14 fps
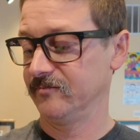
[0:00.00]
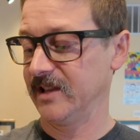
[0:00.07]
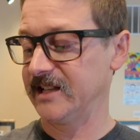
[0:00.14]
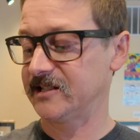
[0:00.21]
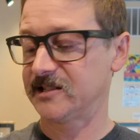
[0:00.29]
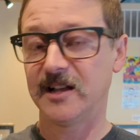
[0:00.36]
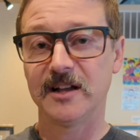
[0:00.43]

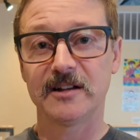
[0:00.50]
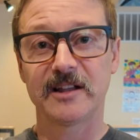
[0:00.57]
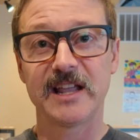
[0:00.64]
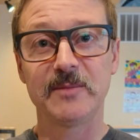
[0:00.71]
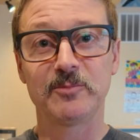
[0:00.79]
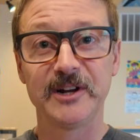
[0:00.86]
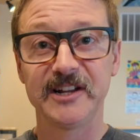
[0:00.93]
let's
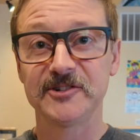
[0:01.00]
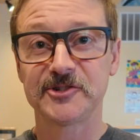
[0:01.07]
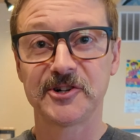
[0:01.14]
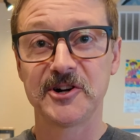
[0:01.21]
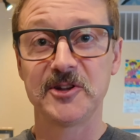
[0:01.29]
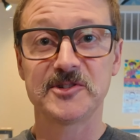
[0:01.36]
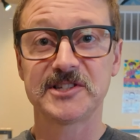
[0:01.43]
keep
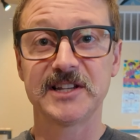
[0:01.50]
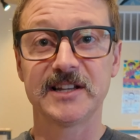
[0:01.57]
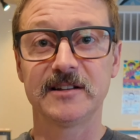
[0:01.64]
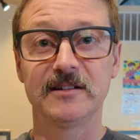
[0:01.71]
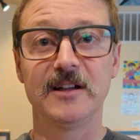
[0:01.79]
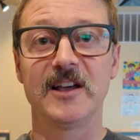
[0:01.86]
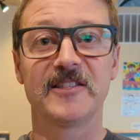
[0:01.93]

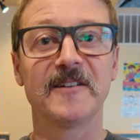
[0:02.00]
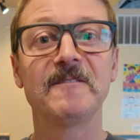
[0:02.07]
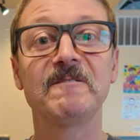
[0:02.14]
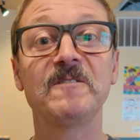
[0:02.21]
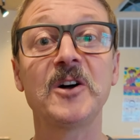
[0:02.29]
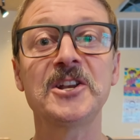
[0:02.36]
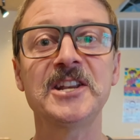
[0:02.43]
reintroducing the
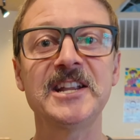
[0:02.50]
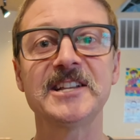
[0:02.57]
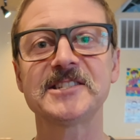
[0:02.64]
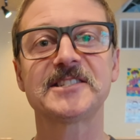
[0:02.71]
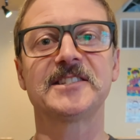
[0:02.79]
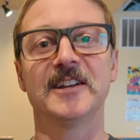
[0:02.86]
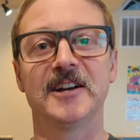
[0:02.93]

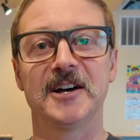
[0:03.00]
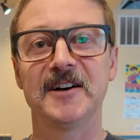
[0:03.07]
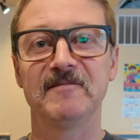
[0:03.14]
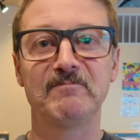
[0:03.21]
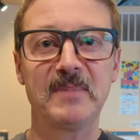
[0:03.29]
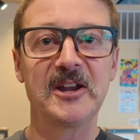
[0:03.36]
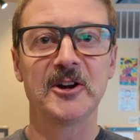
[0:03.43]
funness
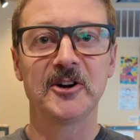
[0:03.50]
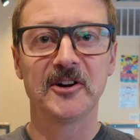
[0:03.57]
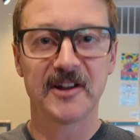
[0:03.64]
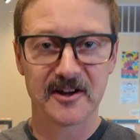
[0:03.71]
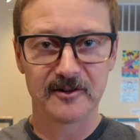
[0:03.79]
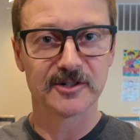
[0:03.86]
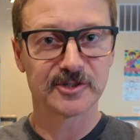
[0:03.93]
of
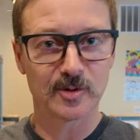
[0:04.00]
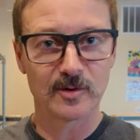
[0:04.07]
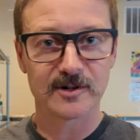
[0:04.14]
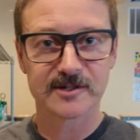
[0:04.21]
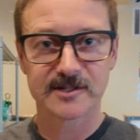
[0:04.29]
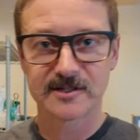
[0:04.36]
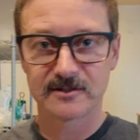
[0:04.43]
beer here at
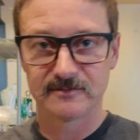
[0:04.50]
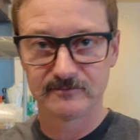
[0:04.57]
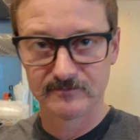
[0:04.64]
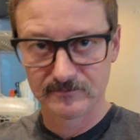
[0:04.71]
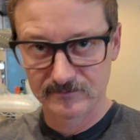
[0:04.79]
Shorts.